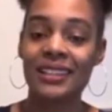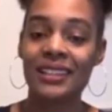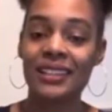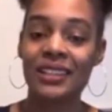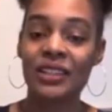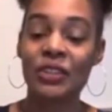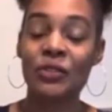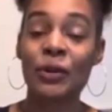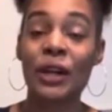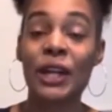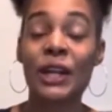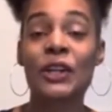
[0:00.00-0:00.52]

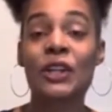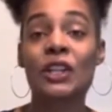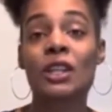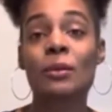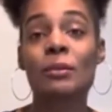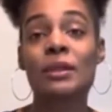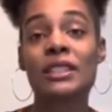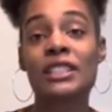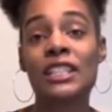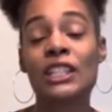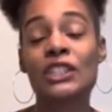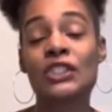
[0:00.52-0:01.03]
greater the
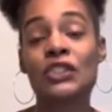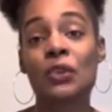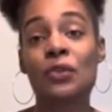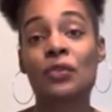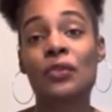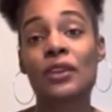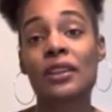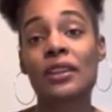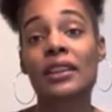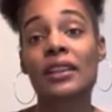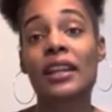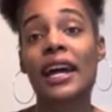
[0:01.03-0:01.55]
potential
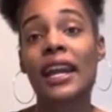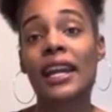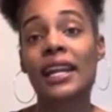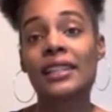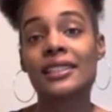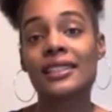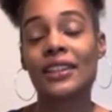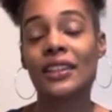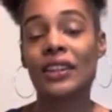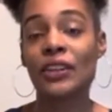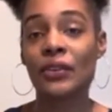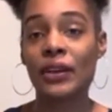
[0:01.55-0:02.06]
for light,
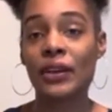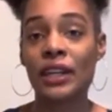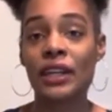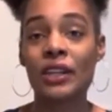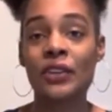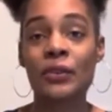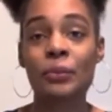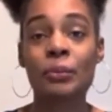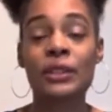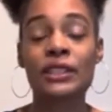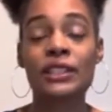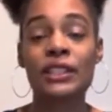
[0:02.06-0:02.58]
the greater
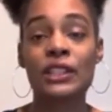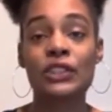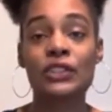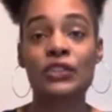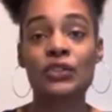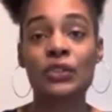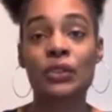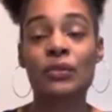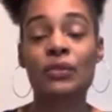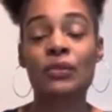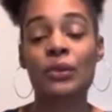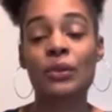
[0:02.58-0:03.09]

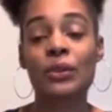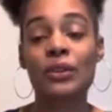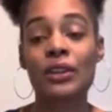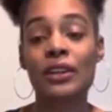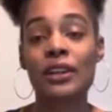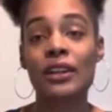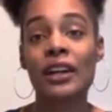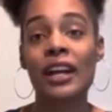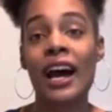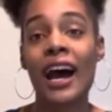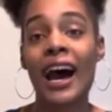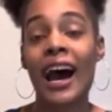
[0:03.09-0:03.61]
potential for
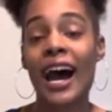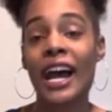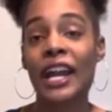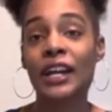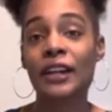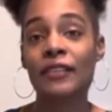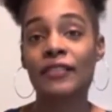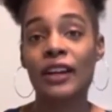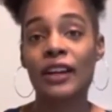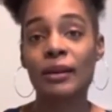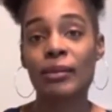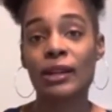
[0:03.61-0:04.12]
higher
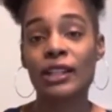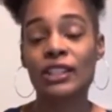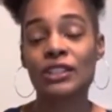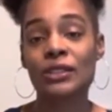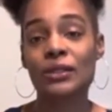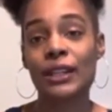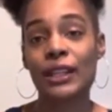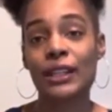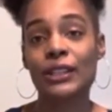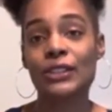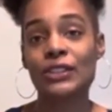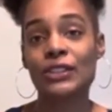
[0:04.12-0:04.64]
vibrational
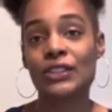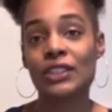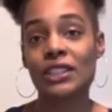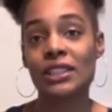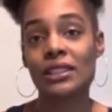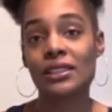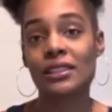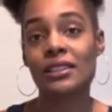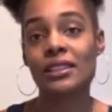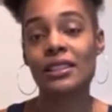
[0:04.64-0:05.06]
energies